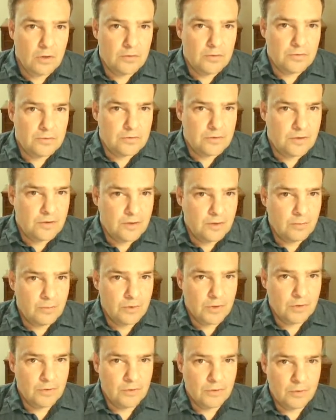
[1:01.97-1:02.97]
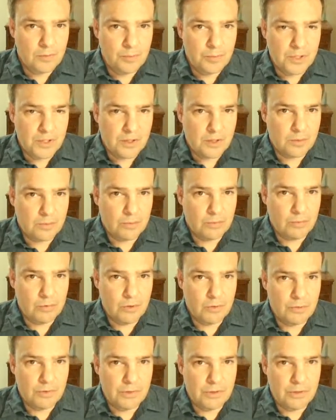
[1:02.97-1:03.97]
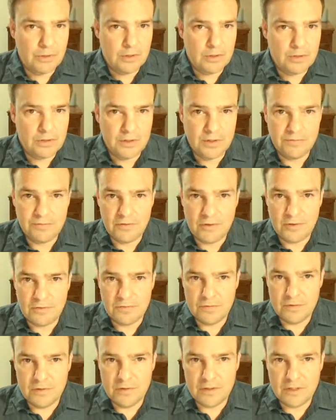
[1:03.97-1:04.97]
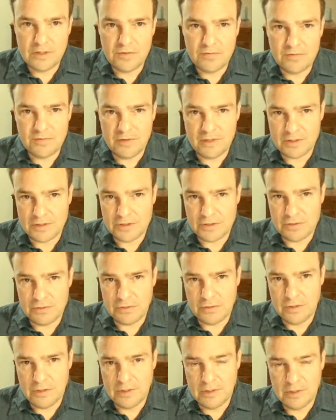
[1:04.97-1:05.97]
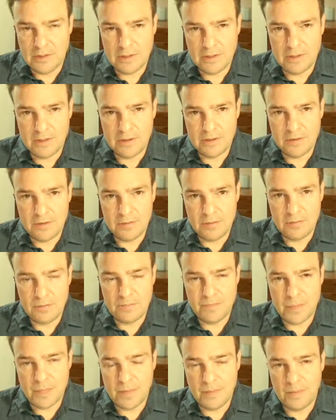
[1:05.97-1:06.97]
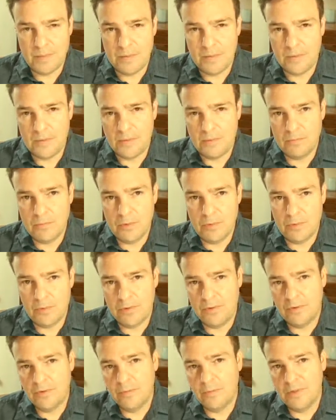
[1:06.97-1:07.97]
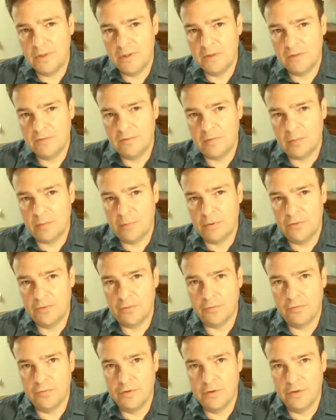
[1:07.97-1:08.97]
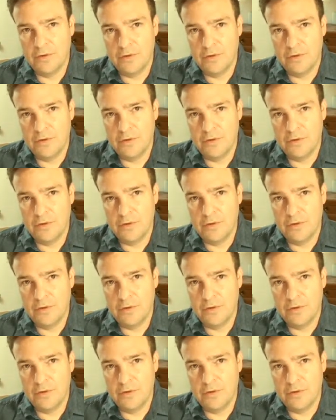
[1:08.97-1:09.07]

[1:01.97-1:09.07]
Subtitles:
Today we're going to pick up where we left off in the last lecture, and we were in the middle of a proof.